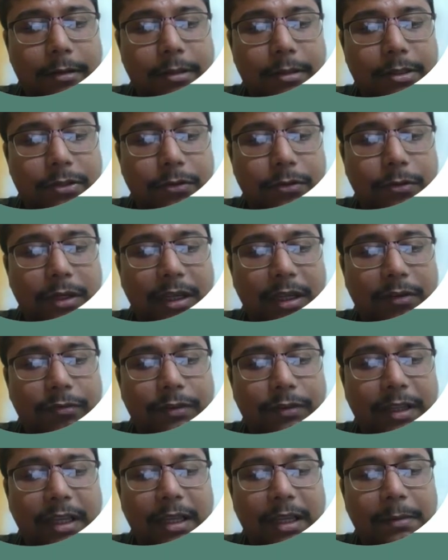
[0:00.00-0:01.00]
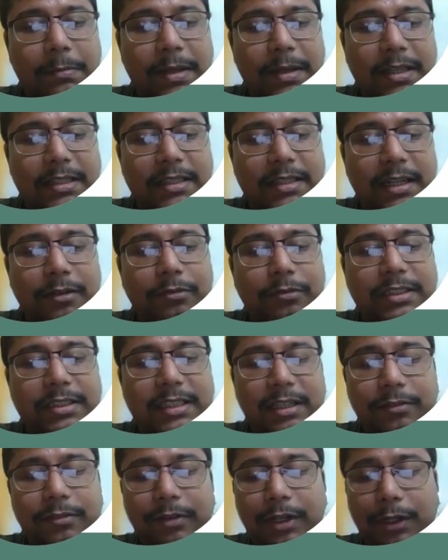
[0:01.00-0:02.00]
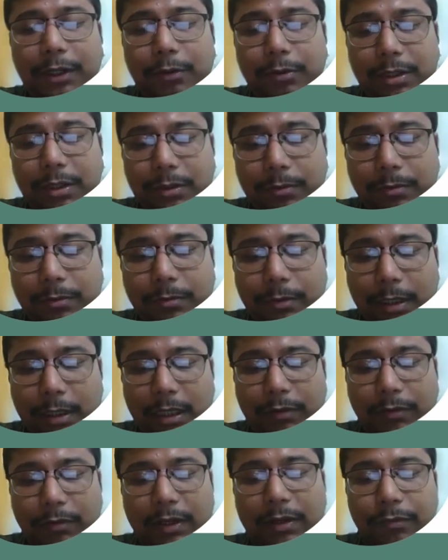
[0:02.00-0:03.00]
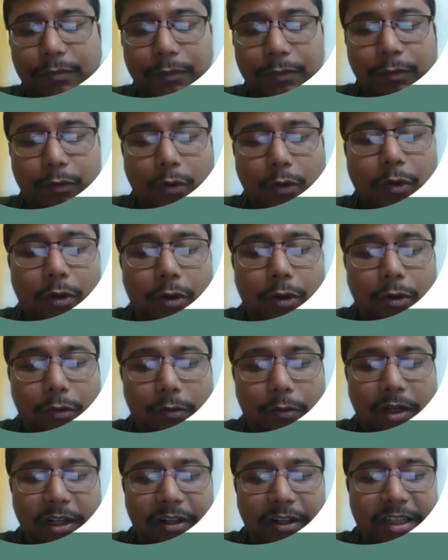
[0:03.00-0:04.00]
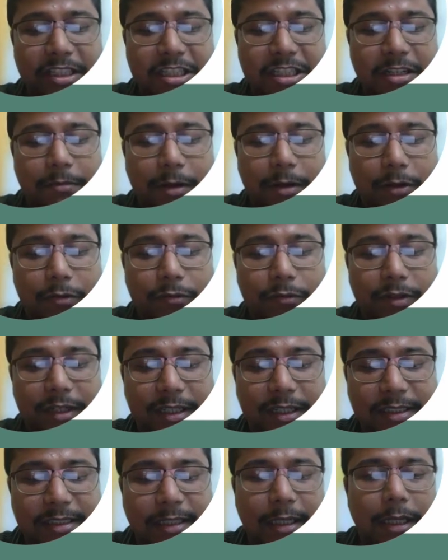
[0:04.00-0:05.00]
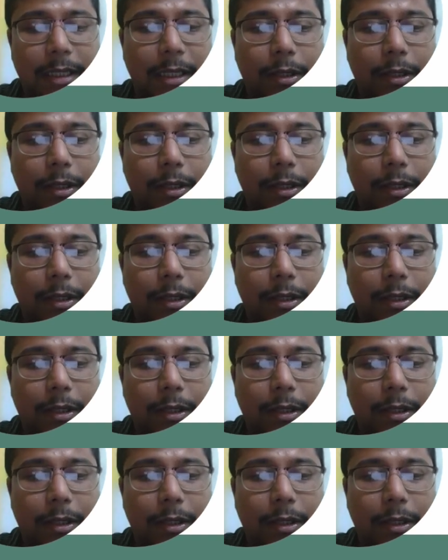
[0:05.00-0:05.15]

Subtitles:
So if the image that was given to you, even if you don't know what Ridgen maneuver is,